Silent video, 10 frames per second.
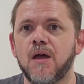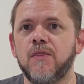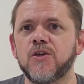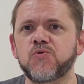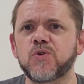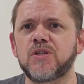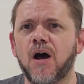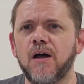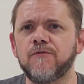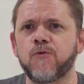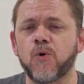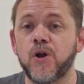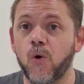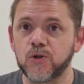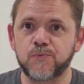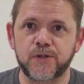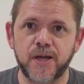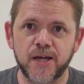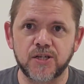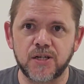And this was done for Noah's
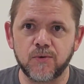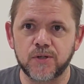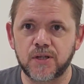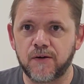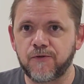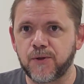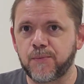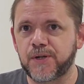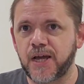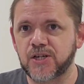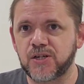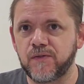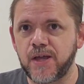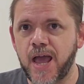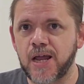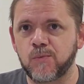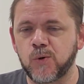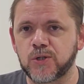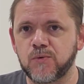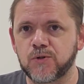protection. It was done for the protection of the
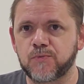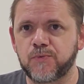animals. It was